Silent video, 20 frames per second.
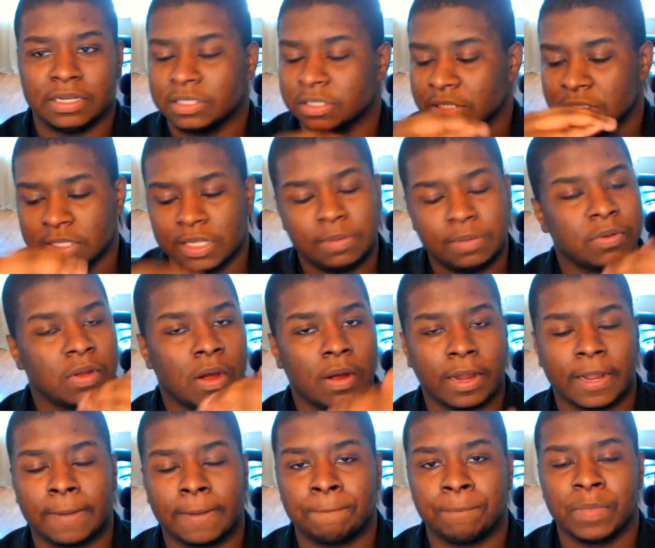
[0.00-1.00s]
they just just
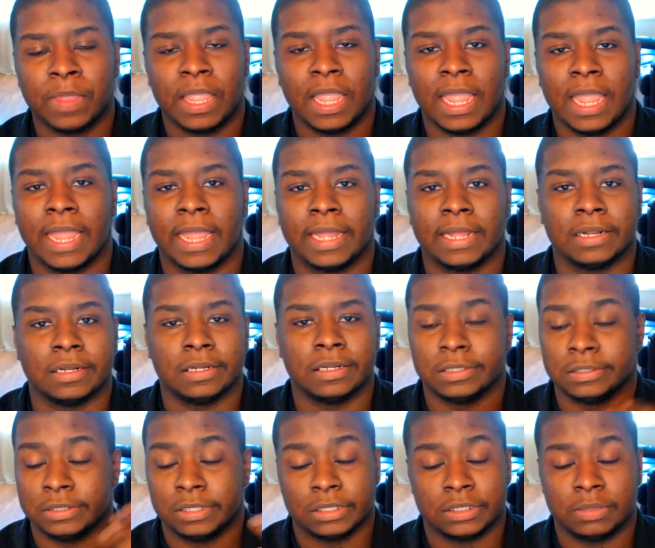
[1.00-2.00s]
leapdogging, and
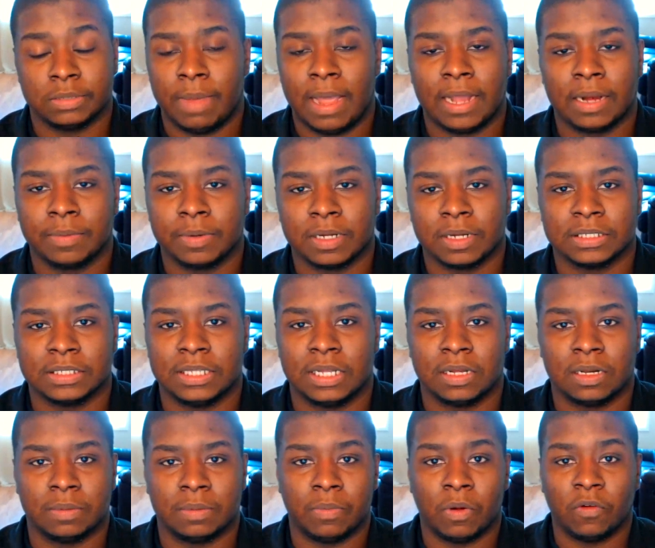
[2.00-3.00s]
it doesn't matter because
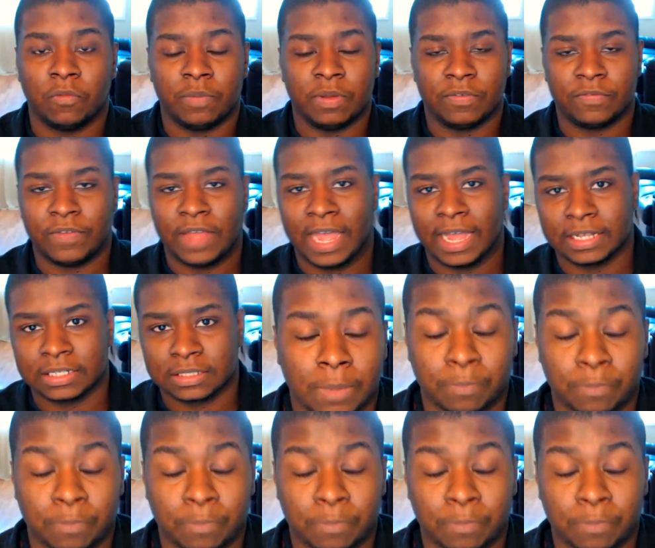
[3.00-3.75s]
they're gonna both be fast.